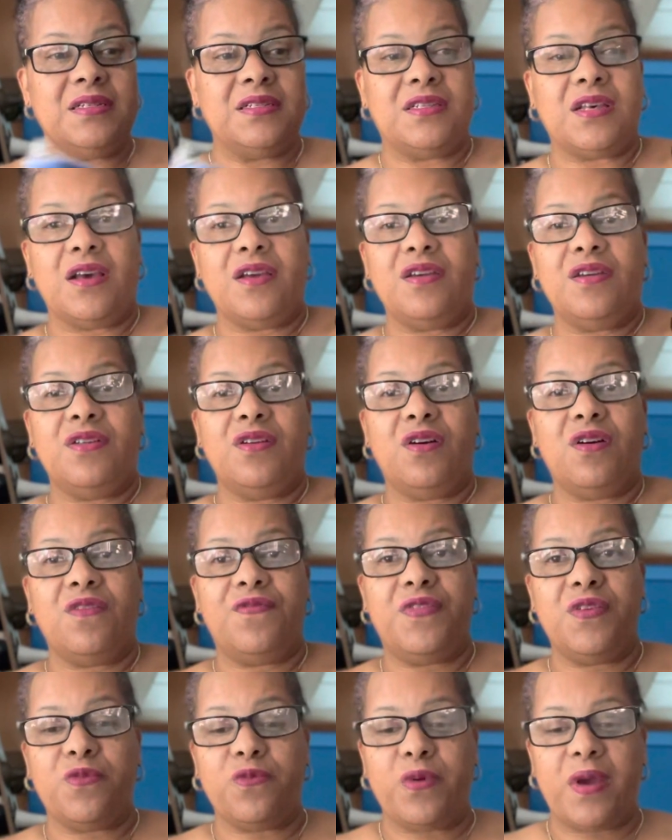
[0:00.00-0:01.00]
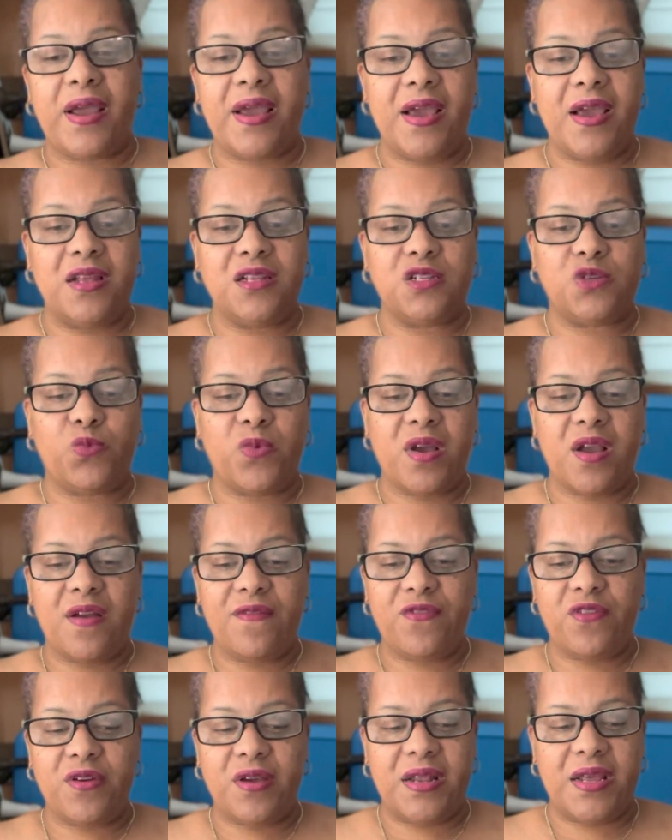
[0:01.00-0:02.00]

So you know if it rains, wherever it